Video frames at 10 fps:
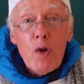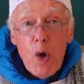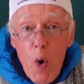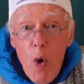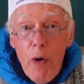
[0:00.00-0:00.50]

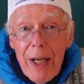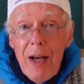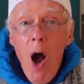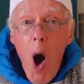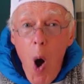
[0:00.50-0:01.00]

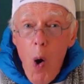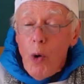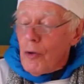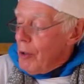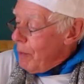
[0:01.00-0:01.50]
touring
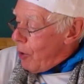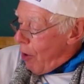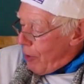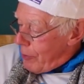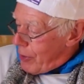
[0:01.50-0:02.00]
Oldham
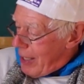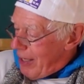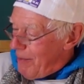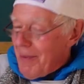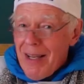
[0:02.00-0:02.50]

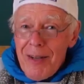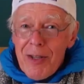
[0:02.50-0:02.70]
Coliseum.